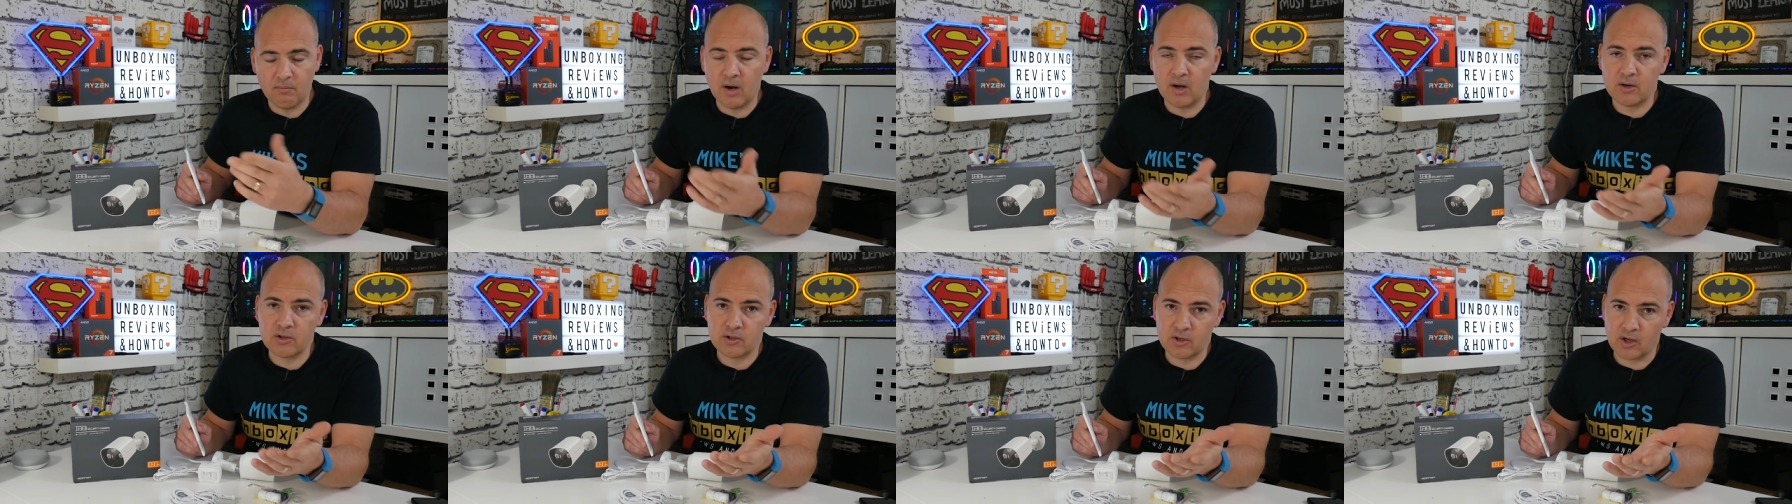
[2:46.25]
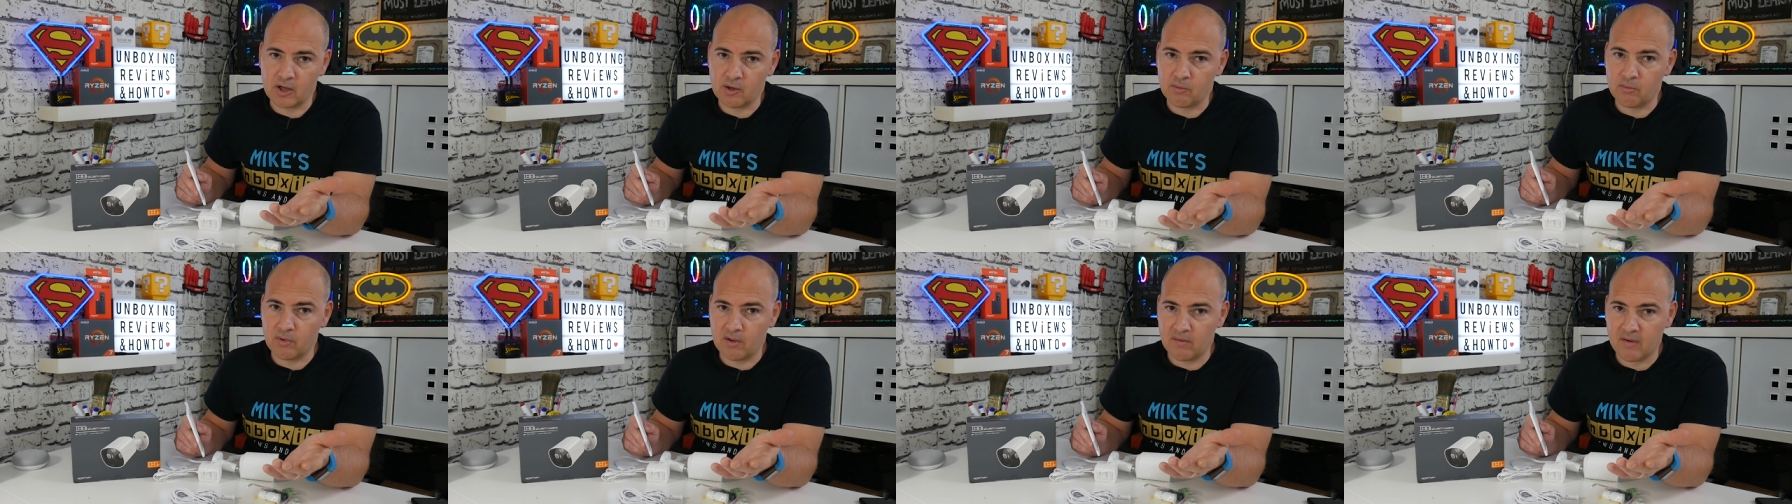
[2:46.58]
much
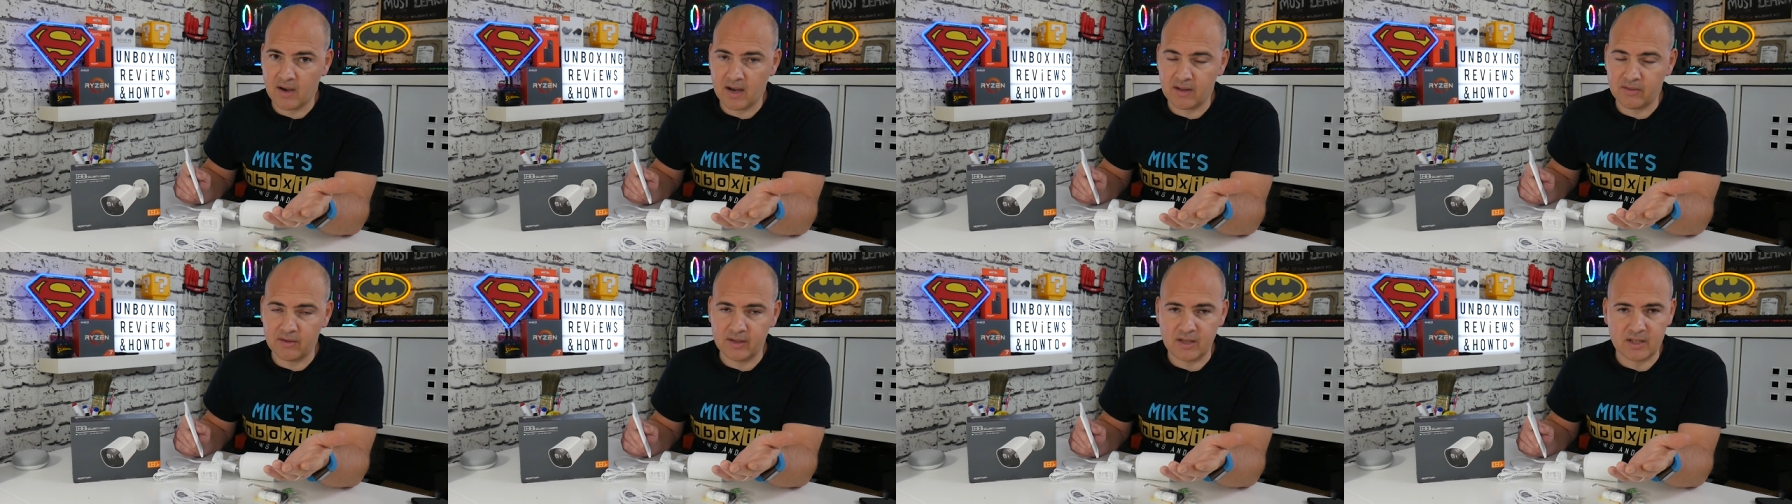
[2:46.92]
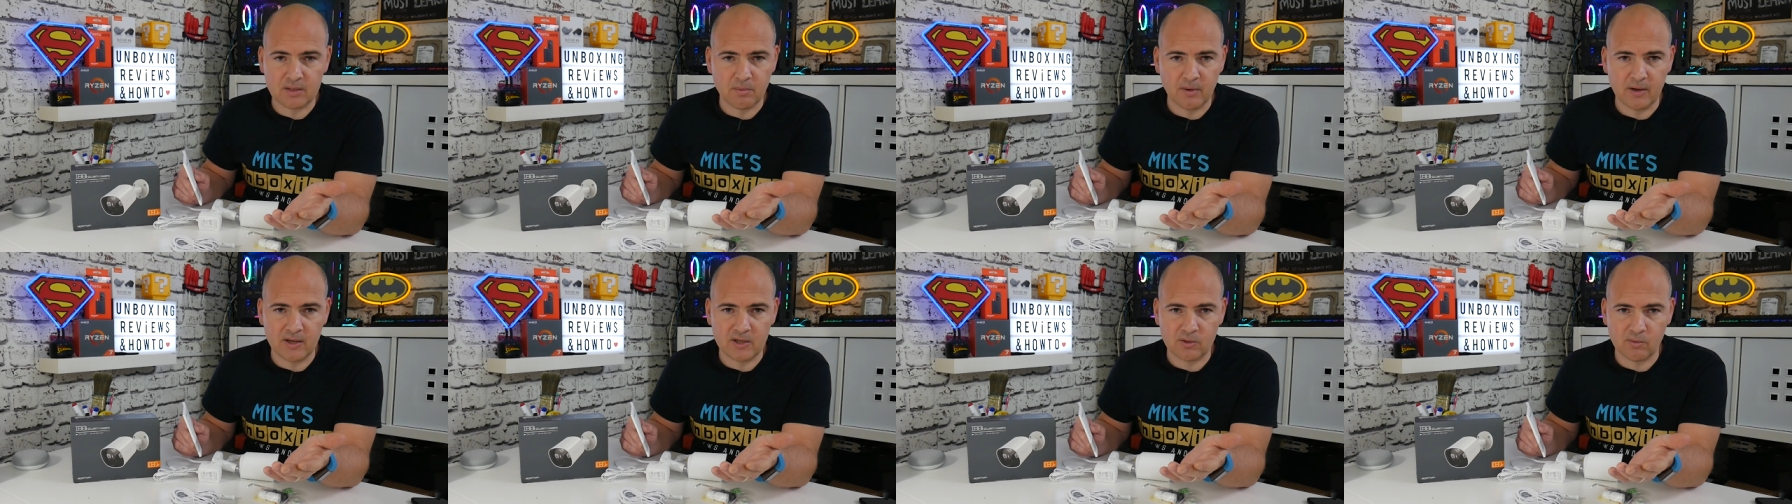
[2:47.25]
like we've had the
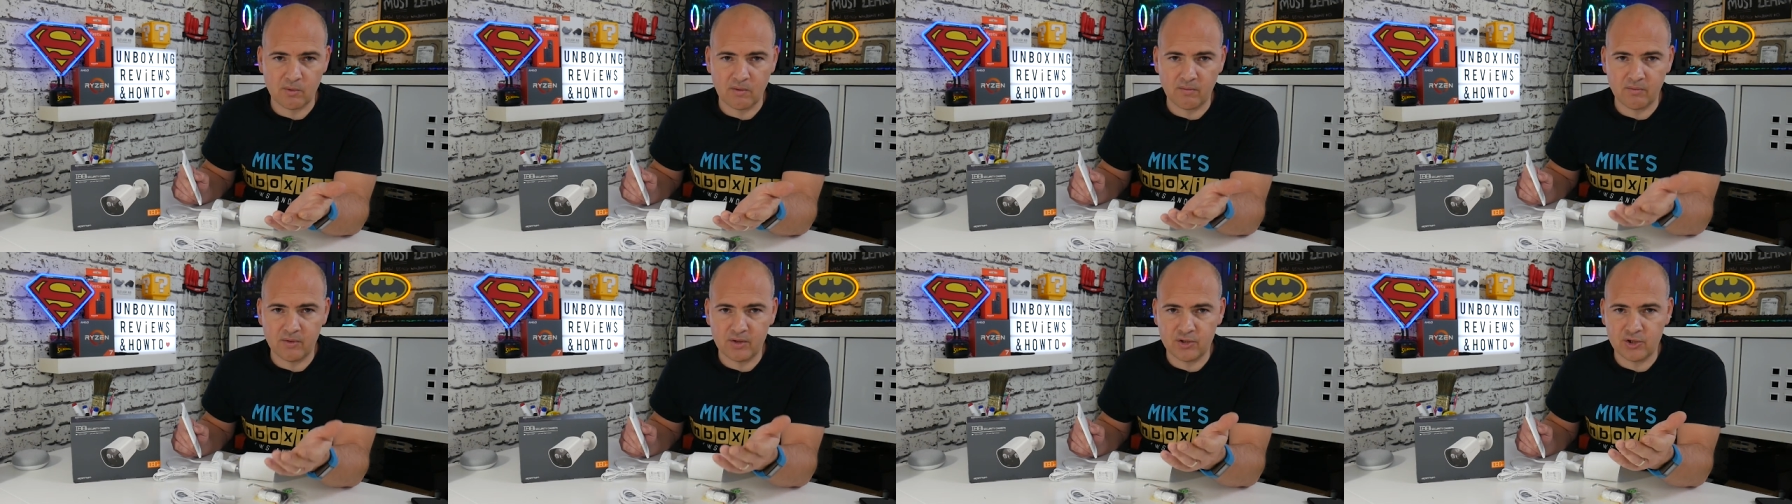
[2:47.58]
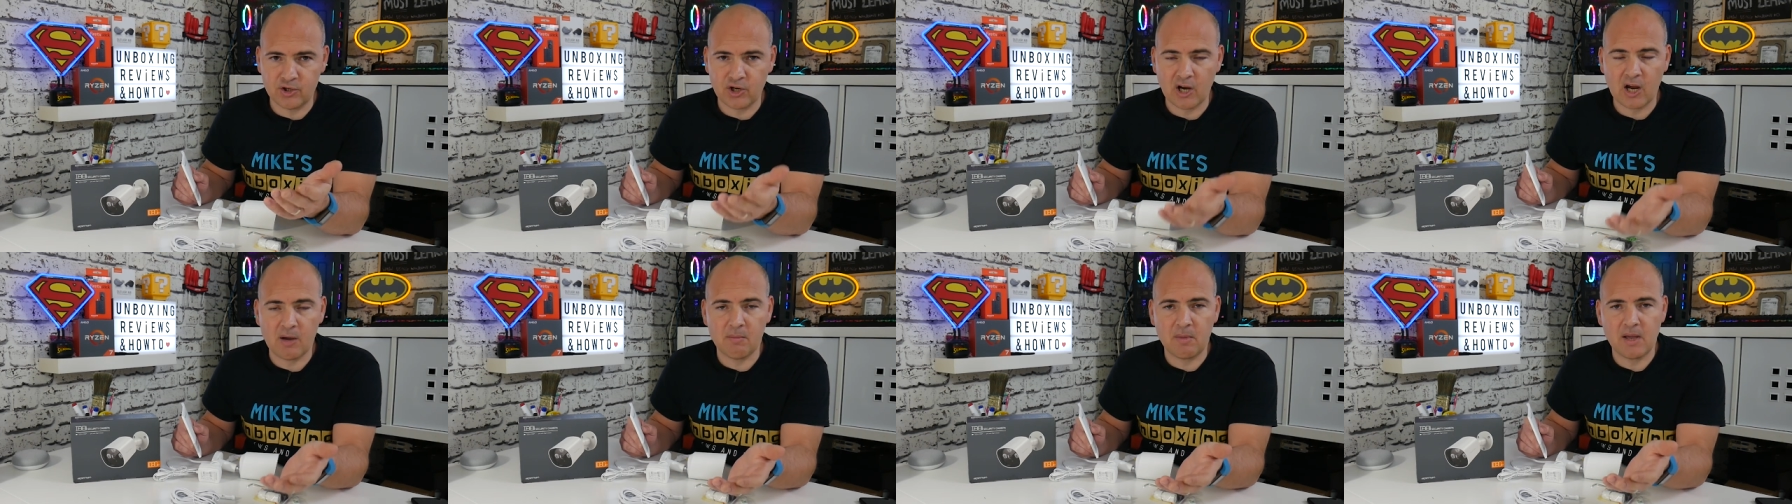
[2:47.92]
experience with the
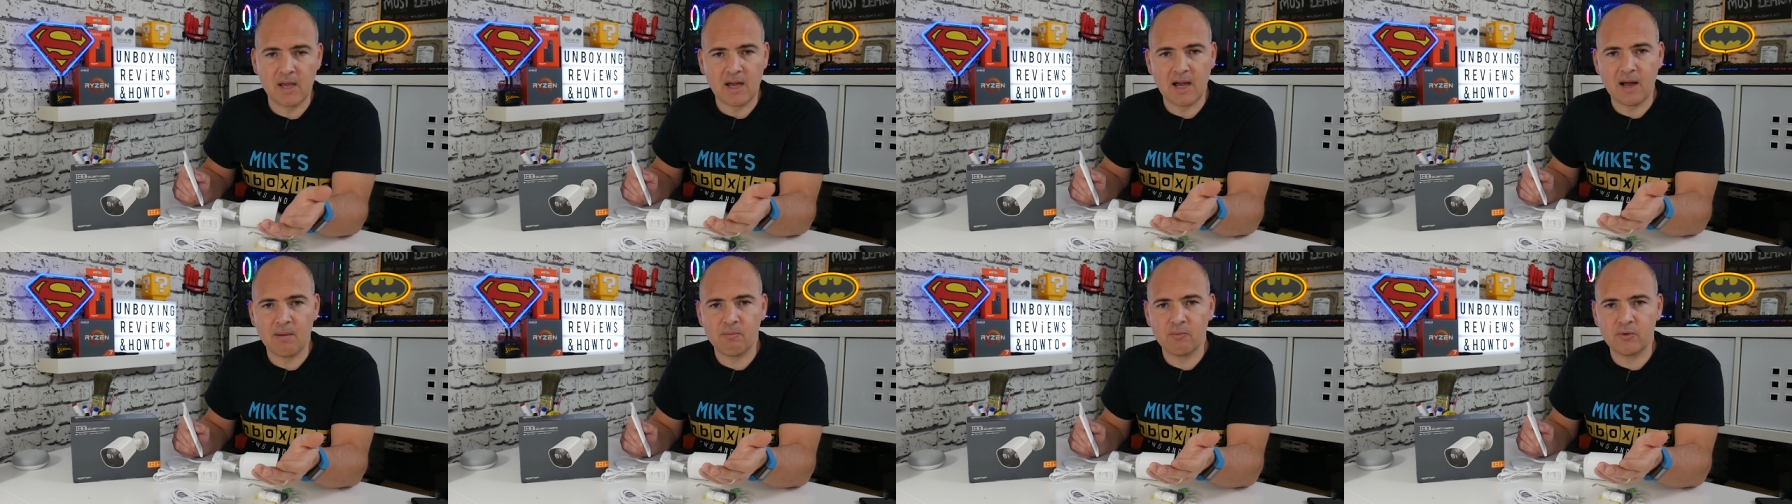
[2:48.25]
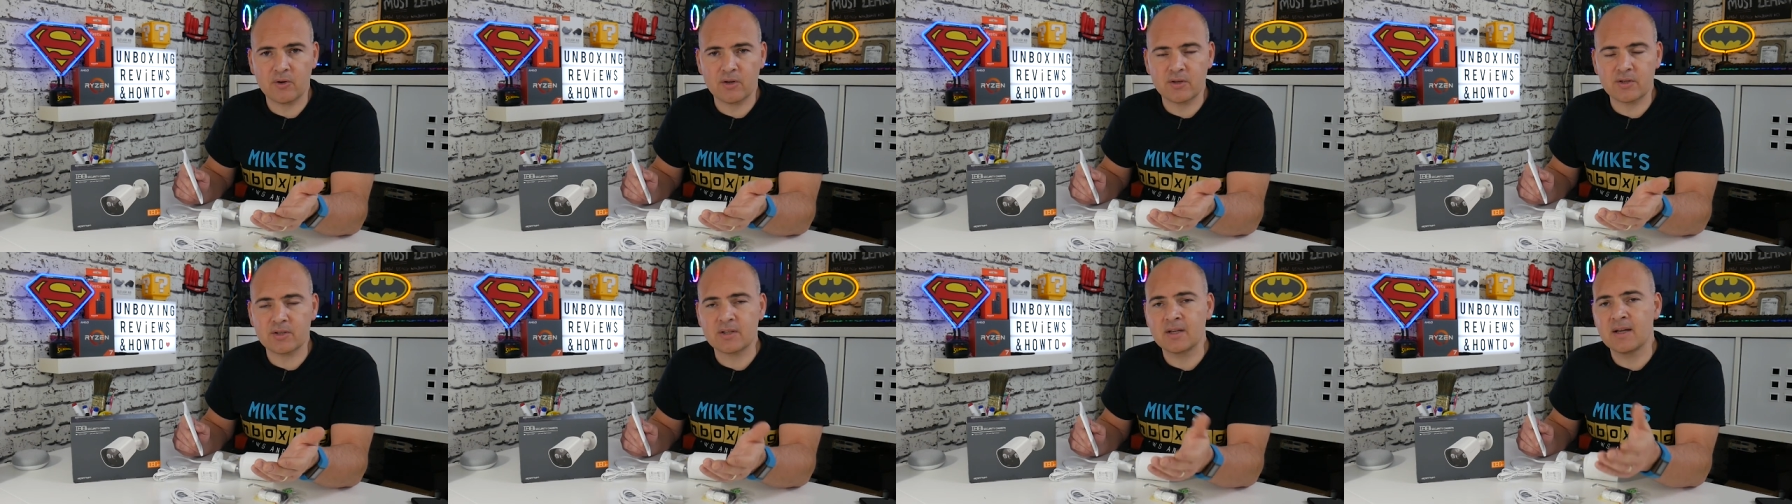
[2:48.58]
Xiaomi
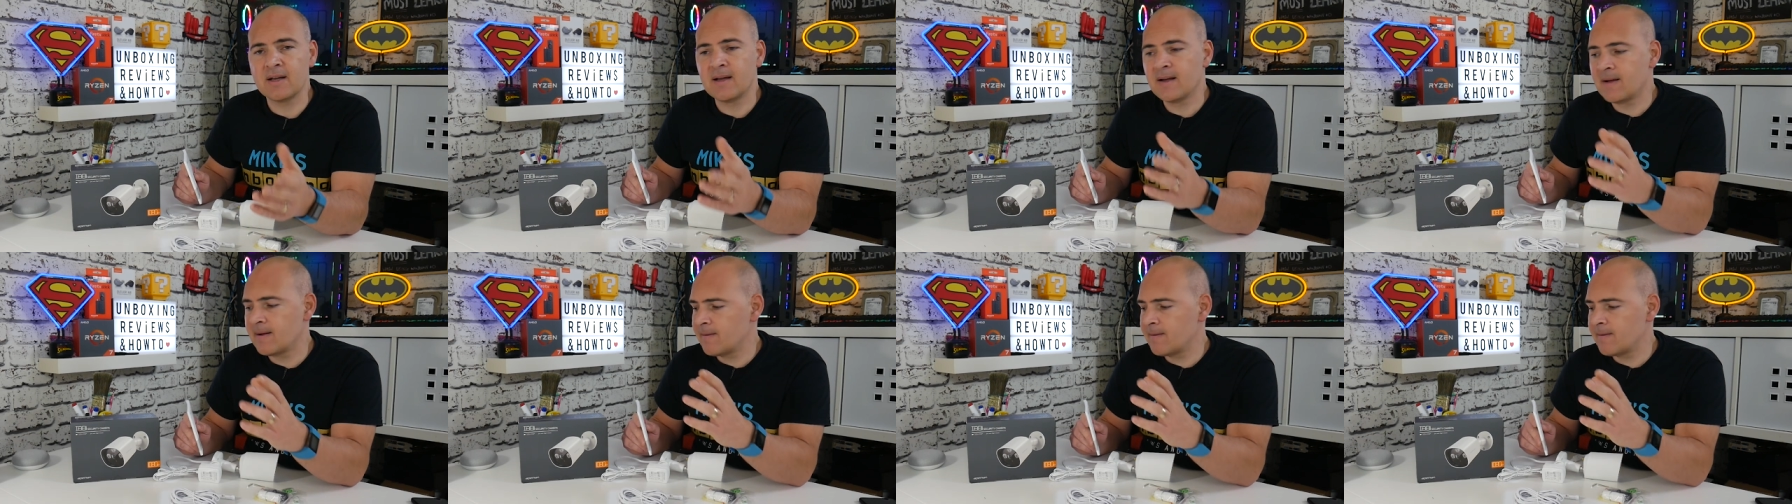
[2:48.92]
cameras,